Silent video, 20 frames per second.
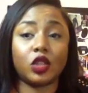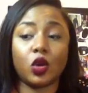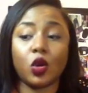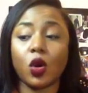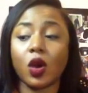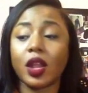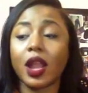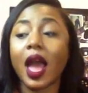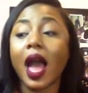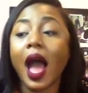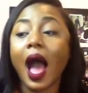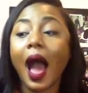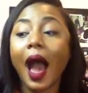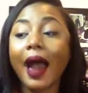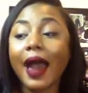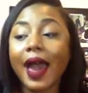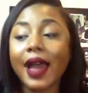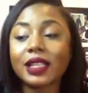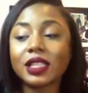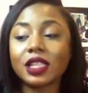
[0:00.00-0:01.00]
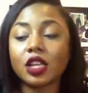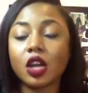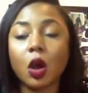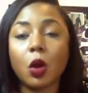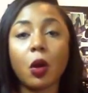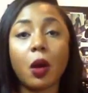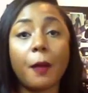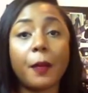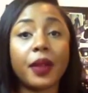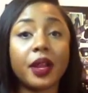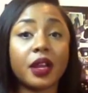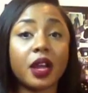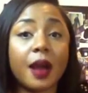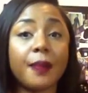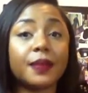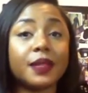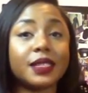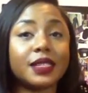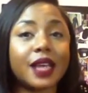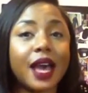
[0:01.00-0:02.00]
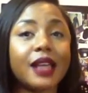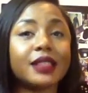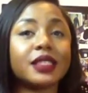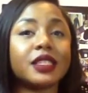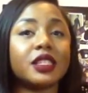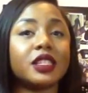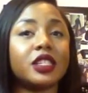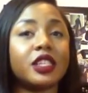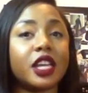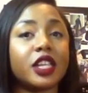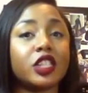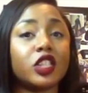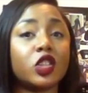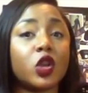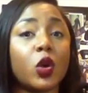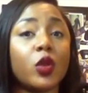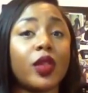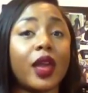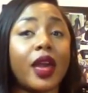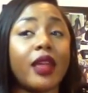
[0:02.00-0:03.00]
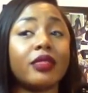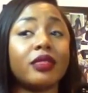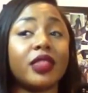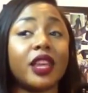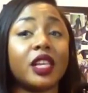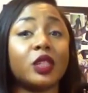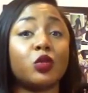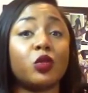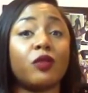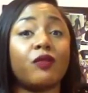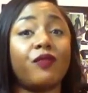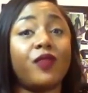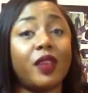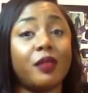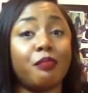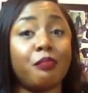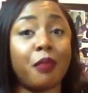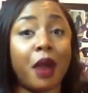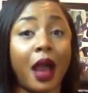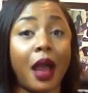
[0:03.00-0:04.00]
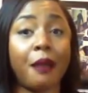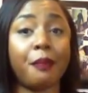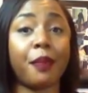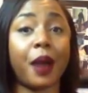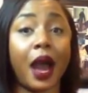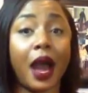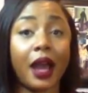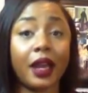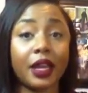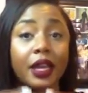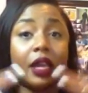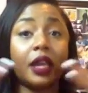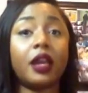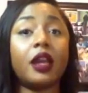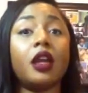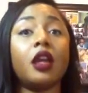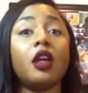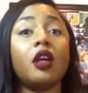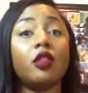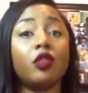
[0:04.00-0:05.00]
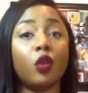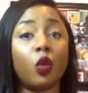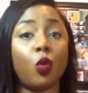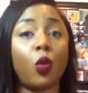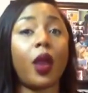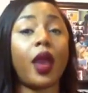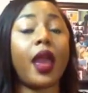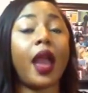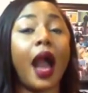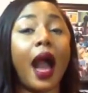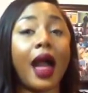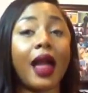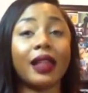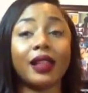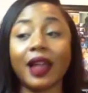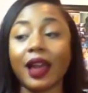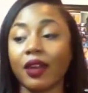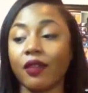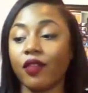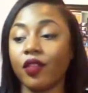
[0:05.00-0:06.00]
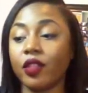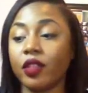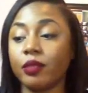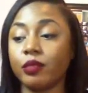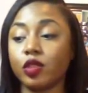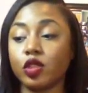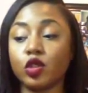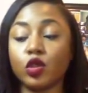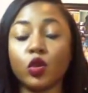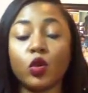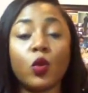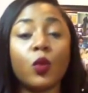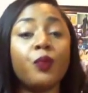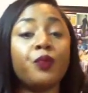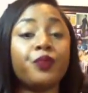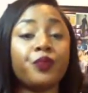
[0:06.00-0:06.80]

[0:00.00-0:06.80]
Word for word: on. I had to go up in a couple of sizes just so that things would fit my body the way I like for them to.